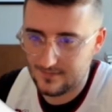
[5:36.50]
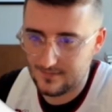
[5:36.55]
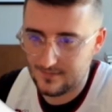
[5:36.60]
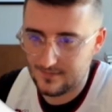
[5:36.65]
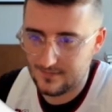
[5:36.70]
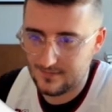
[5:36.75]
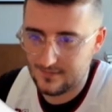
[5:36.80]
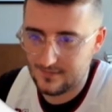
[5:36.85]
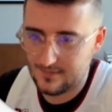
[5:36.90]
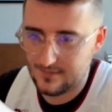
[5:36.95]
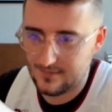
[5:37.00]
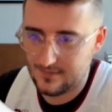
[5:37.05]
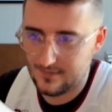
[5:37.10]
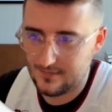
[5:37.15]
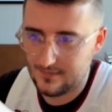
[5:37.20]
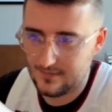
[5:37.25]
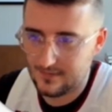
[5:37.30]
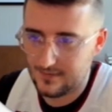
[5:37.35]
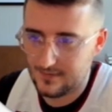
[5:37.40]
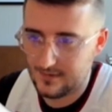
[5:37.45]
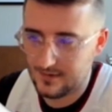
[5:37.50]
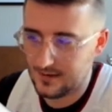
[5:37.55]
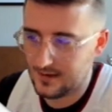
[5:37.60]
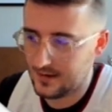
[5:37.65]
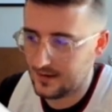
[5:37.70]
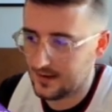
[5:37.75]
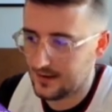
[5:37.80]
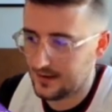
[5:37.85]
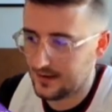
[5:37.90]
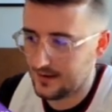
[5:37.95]

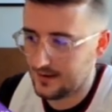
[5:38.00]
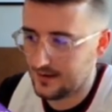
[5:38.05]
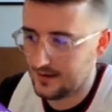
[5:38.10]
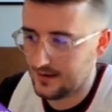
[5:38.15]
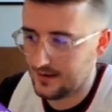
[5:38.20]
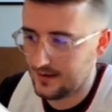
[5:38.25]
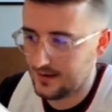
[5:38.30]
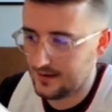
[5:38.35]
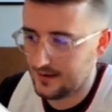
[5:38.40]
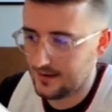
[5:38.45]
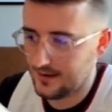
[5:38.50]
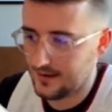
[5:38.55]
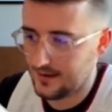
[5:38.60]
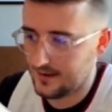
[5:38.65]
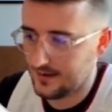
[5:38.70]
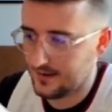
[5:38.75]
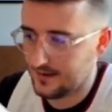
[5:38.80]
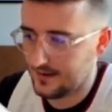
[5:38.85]
Nobody speaks.